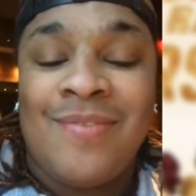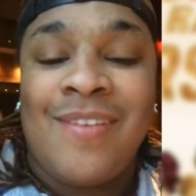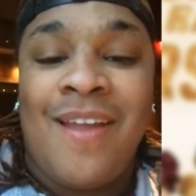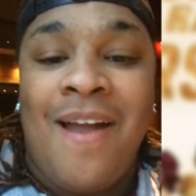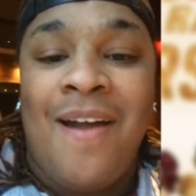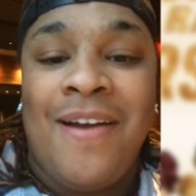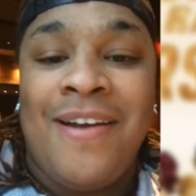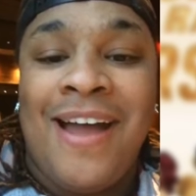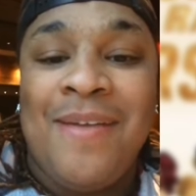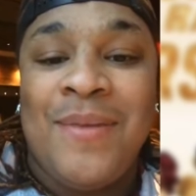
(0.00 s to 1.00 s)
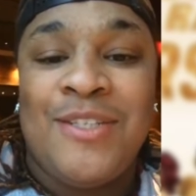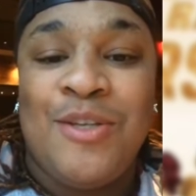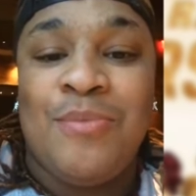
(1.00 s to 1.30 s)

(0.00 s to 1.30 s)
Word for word: Uh, I miss you,